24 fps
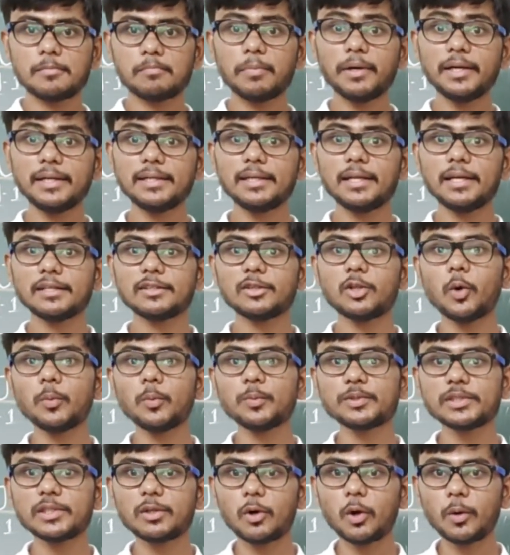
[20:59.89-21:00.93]
but the
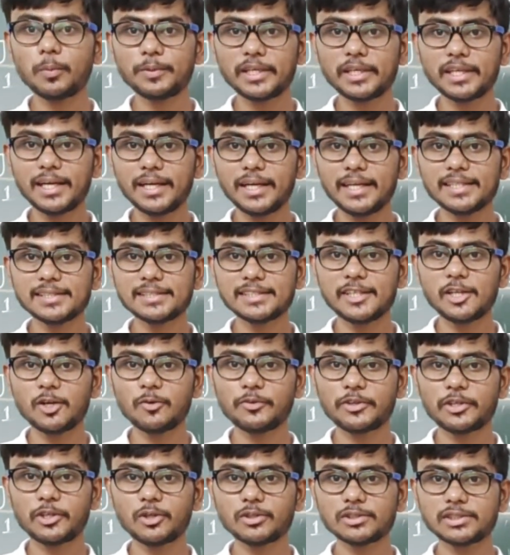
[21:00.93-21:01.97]
optical density
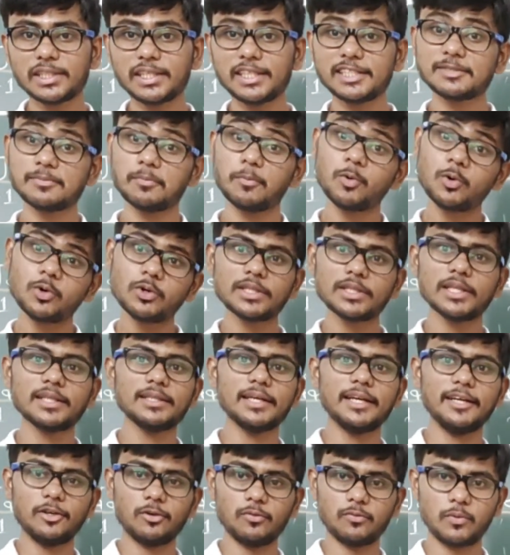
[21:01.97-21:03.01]
of kerosene is more than
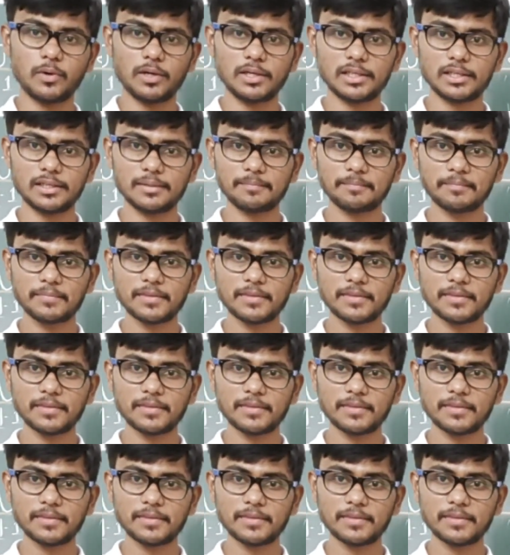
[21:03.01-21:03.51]
that of water.